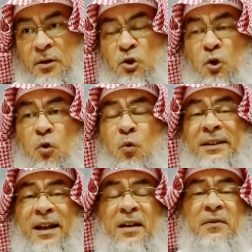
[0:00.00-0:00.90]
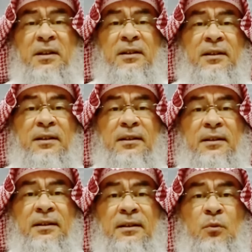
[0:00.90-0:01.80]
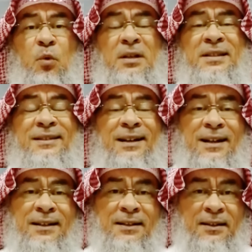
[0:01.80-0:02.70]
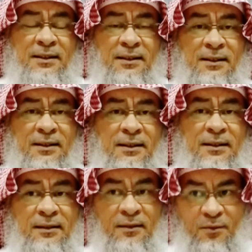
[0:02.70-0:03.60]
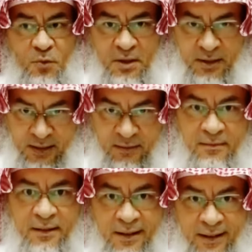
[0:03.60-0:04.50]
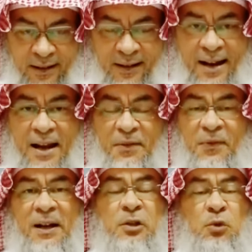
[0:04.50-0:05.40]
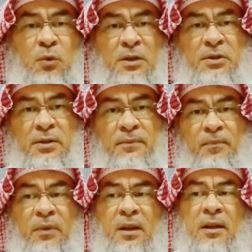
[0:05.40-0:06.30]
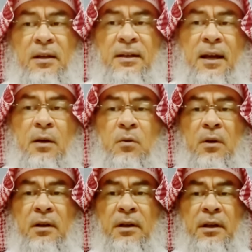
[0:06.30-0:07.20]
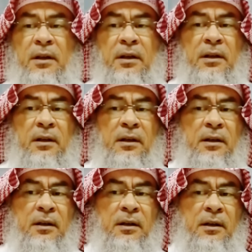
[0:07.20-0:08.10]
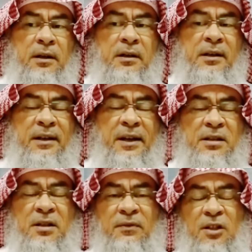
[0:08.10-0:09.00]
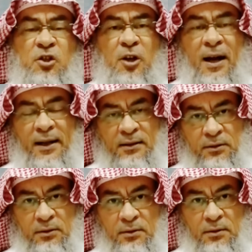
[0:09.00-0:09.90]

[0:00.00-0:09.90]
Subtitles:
So whatever was done was clarified to us. Now, in the case of the child,